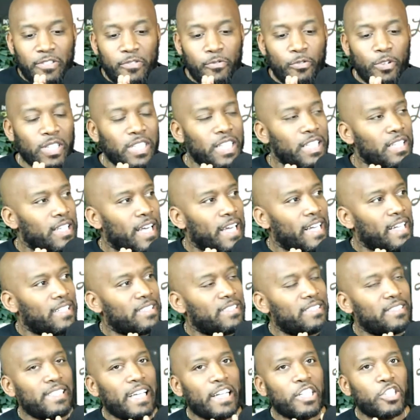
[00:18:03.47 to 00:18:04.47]
really like a
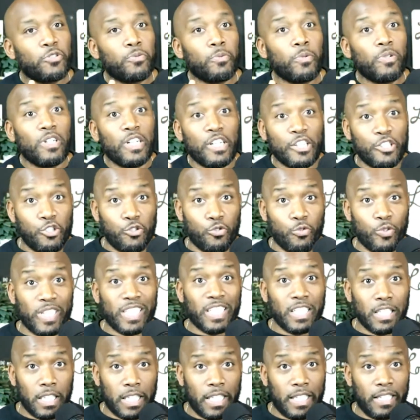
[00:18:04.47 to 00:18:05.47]
sexual
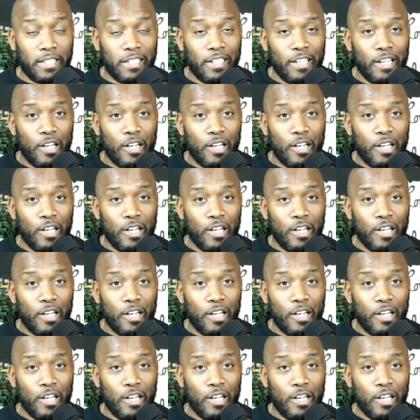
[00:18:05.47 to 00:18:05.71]
adrenaline